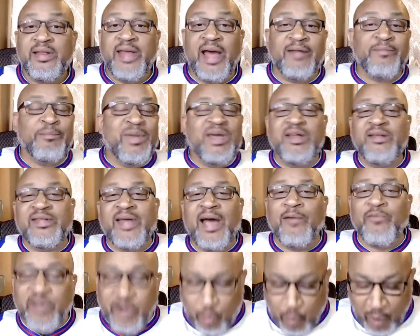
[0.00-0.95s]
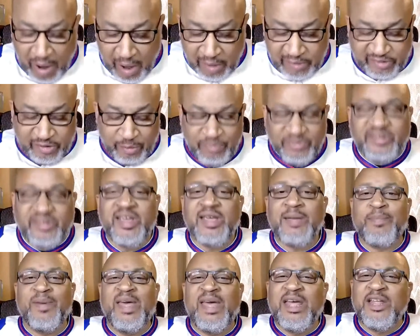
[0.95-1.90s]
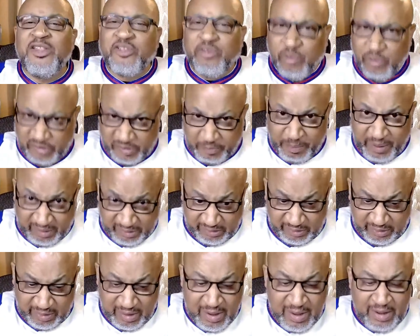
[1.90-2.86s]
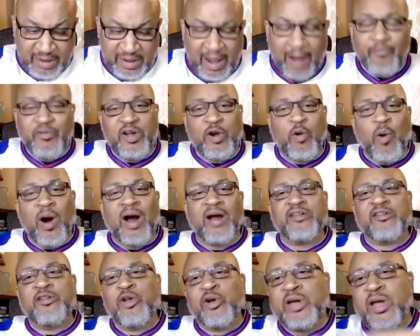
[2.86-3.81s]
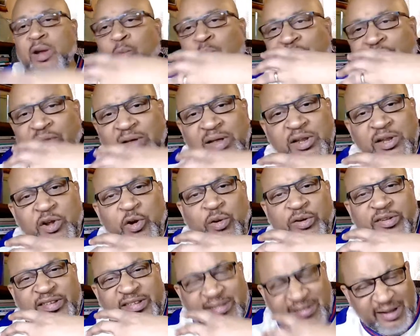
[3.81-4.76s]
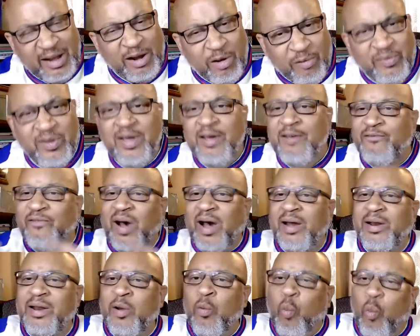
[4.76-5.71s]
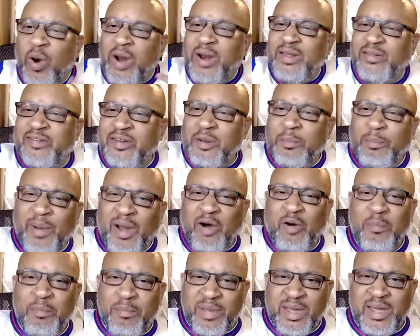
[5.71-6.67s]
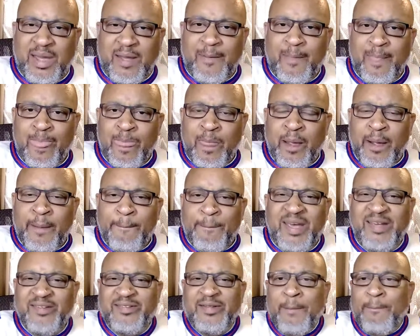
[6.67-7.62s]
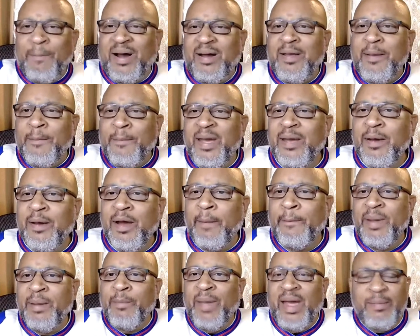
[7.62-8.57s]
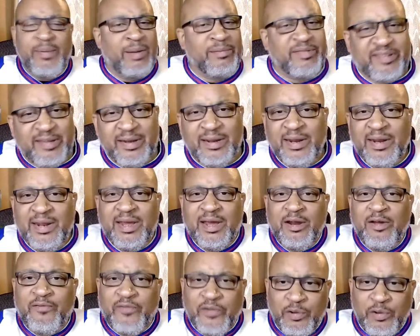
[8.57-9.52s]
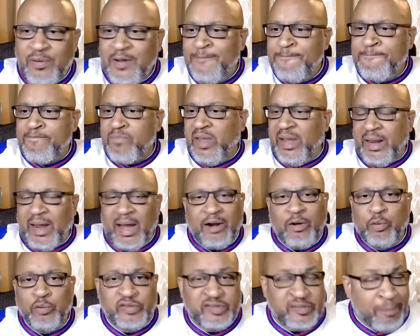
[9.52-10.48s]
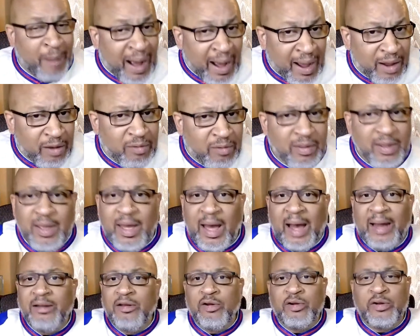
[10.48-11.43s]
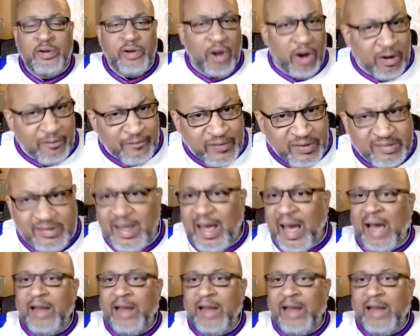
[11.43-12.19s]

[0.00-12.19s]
That requires some deep introspection. That requires looking within yourself, finding what is it about me? Maybe I'm sitting in the interview and I don't smile. I look nervous.